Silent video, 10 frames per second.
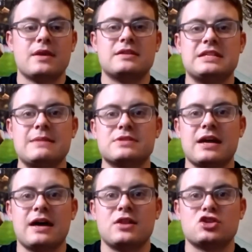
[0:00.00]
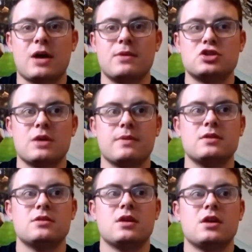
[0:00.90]
teams like that in the Championship.
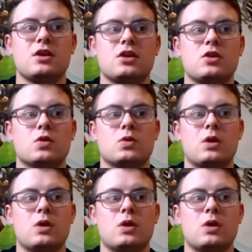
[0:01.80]
And, you know,